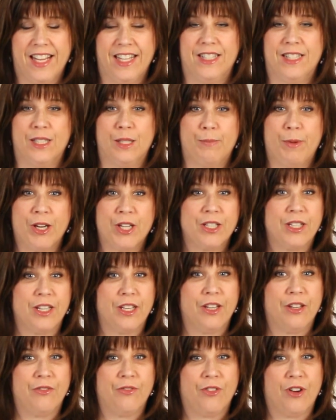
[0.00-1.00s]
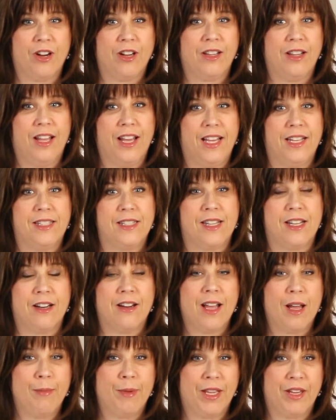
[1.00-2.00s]
It's especially good for our clients that
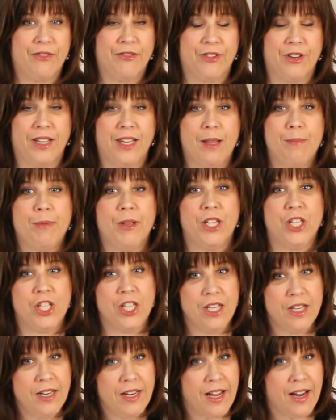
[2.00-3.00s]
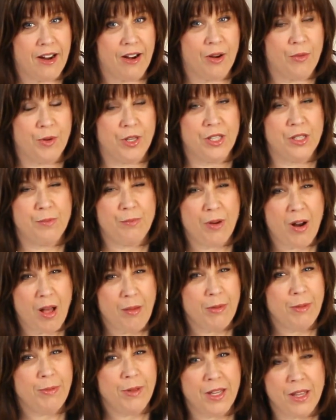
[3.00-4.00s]
are coming in for lip and chin hair, which is
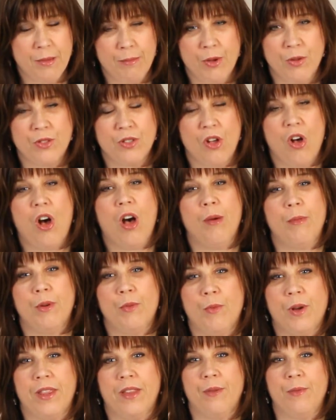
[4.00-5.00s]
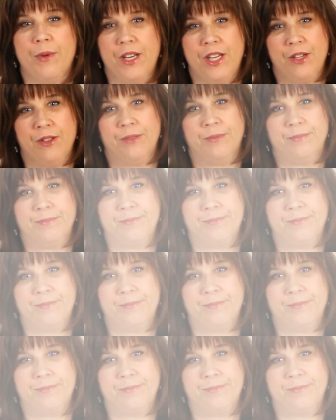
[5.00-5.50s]
probably the most common one that we do.